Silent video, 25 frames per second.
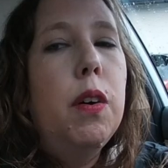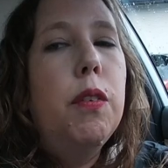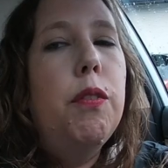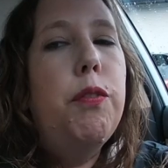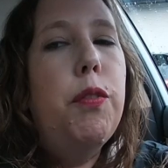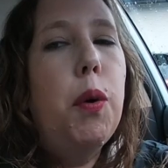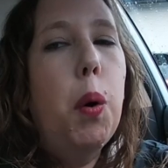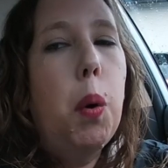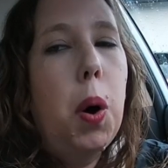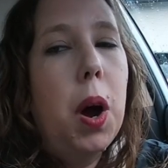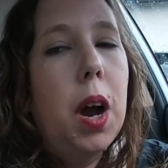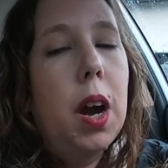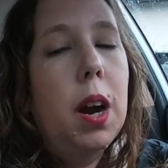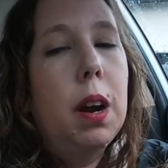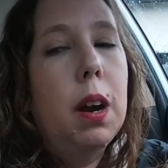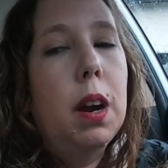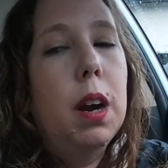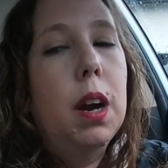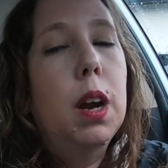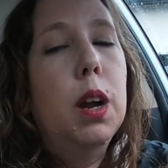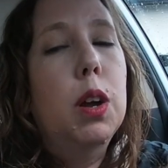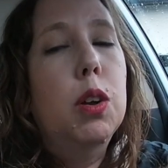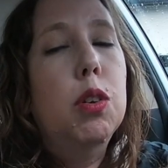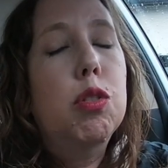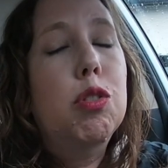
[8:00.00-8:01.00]

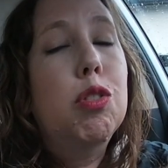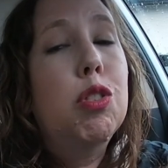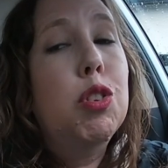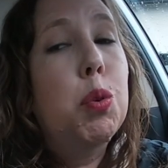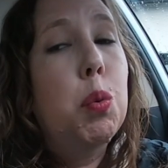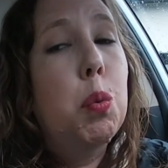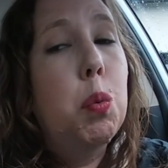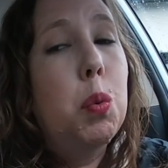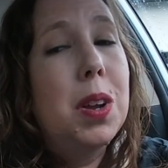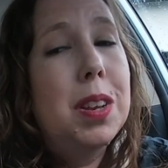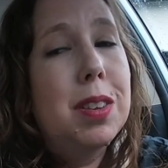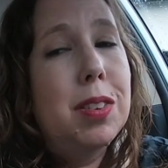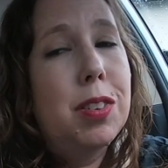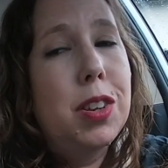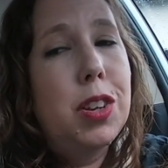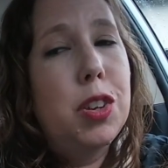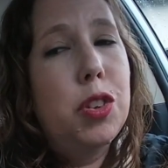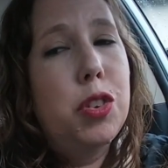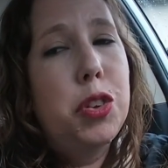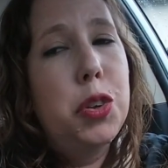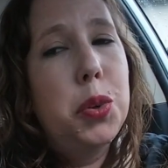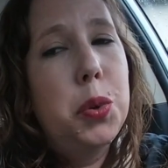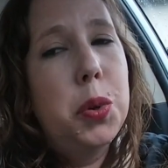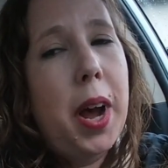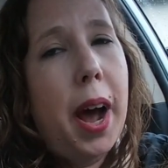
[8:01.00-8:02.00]
for
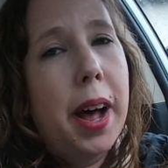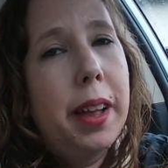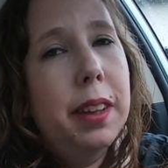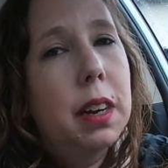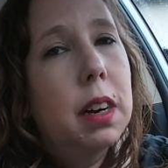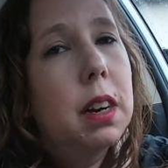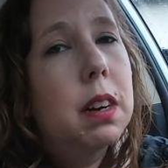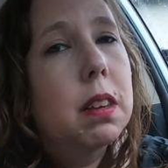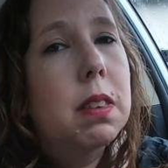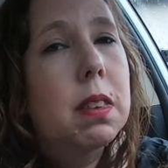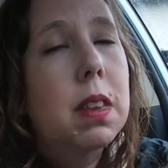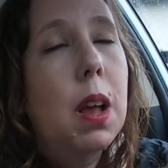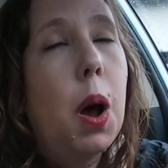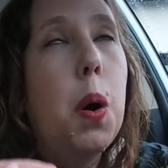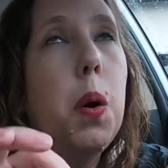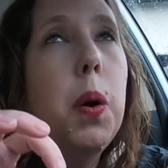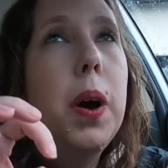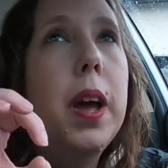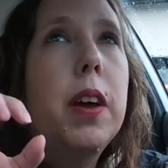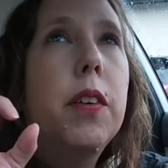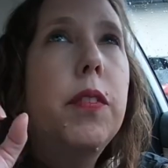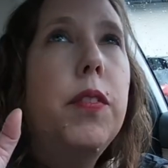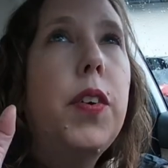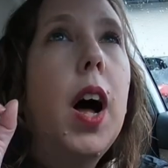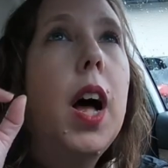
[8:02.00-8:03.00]
$22. So
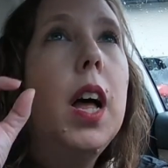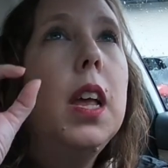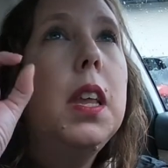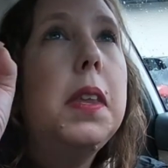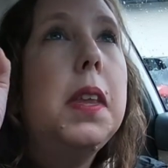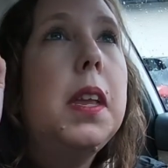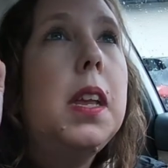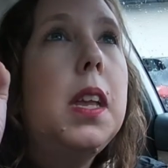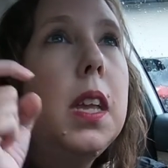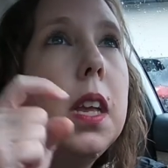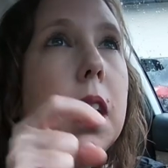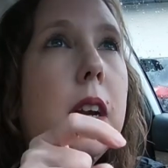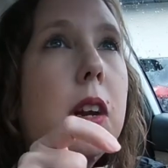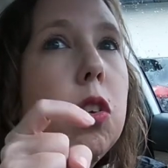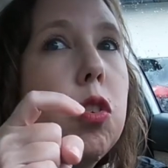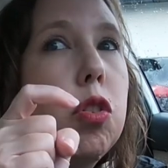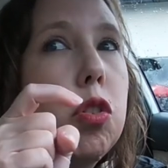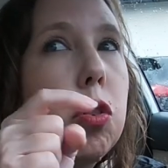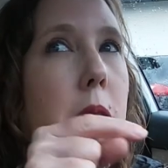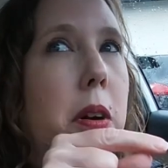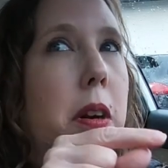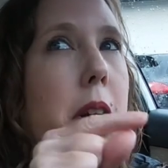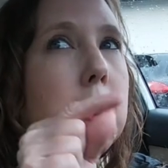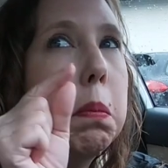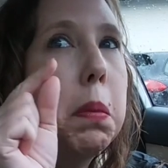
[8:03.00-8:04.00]
it falls a little
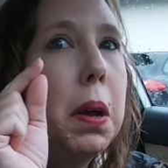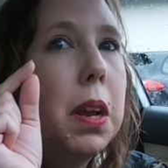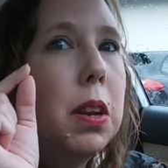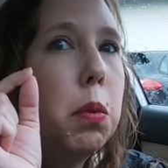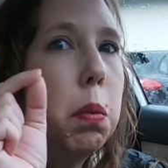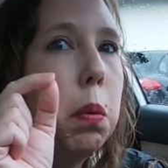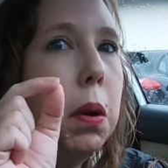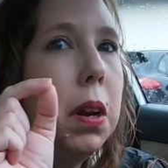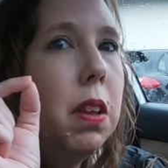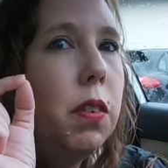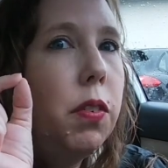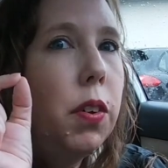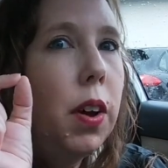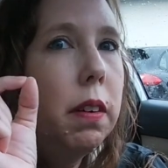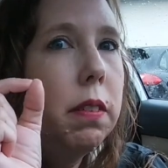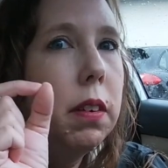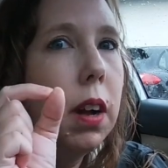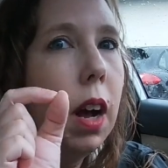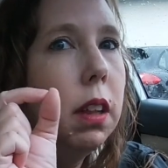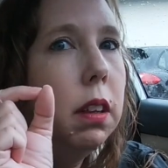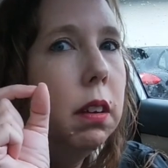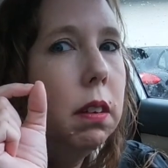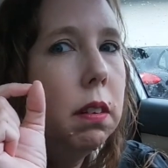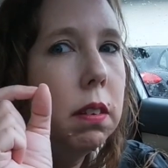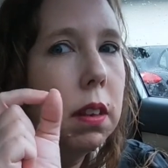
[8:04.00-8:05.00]
short of my
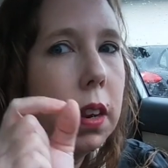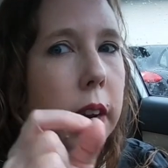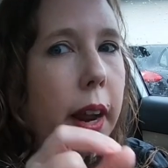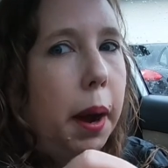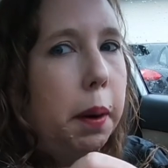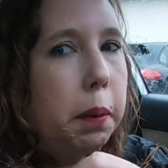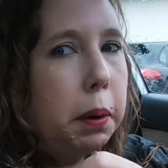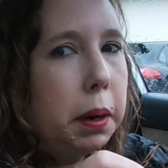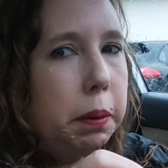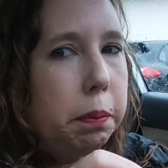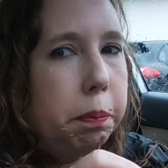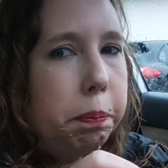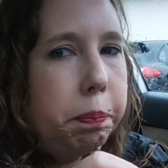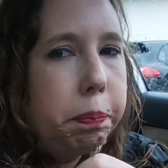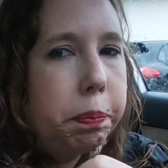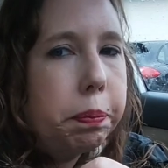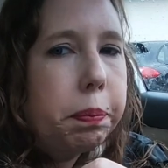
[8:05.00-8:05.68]
$25 an hour.